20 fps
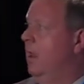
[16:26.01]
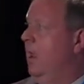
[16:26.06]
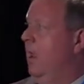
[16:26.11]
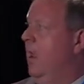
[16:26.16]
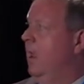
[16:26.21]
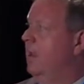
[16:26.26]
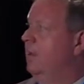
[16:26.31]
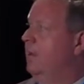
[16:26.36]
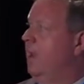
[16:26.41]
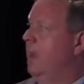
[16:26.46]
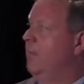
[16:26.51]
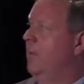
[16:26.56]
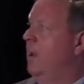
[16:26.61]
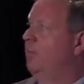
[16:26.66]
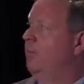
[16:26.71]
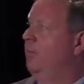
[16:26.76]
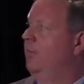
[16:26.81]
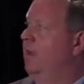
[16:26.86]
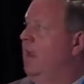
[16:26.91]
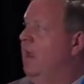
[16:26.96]
and came
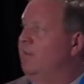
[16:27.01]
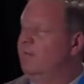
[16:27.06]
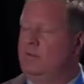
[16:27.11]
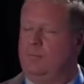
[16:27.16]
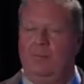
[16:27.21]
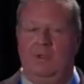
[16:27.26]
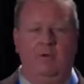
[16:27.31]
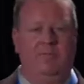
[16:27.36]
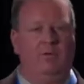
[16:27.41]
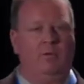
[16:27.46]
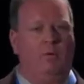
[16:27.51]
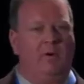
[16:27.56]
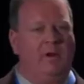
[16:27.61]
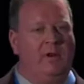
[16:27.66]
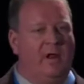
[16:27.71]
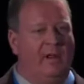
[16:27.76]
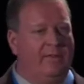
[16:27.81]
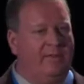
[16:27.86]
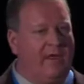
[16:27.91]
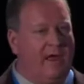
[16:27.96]
up with an estimate of
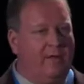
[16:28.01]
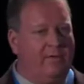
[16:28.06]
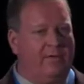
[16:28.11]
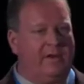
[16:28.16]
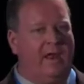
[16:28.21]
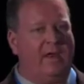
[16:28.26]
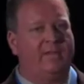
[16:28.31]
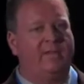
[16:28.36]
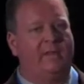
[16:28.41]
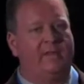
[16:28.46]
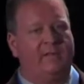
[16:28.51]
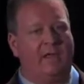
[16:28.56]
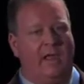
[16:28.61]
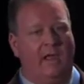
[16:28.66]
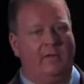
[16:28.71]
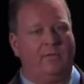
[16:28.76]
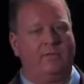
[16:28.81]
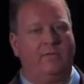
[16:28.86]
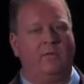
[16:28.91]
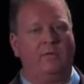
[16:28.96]
29,000 excess
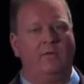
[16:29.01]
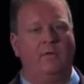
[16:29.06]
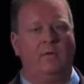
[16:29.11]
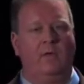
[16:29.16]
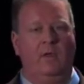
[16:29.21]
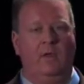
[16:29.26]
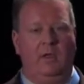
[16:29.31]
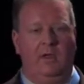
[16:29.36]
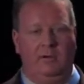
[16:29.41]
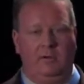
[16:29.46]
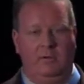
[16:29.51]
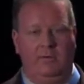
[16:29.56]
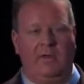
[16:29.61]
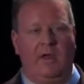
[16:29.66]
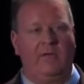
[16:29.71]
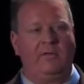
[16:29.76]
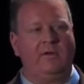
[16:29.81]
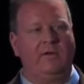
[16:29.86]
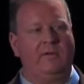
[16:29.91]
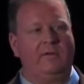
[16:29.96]
cancers in
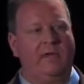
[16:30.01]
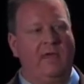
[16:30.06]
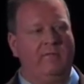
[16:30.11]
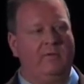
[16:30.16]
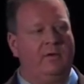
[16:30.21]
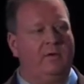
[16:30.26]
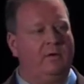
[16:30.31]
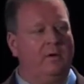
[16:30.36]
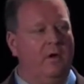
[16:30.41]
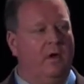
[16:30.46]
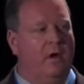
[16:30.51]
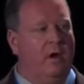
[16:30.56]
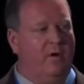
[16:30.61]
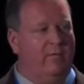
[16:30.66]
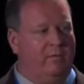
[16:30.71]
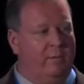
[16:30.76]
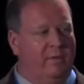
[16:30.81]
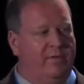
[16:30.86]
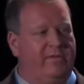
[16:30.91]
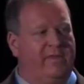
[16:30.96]
2007
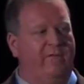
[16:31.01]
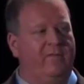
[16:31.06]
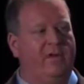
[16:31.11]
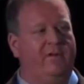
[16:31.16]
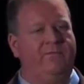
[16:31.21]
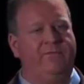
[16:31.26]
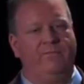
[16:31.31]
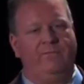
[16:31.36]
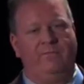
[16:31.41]
from a 70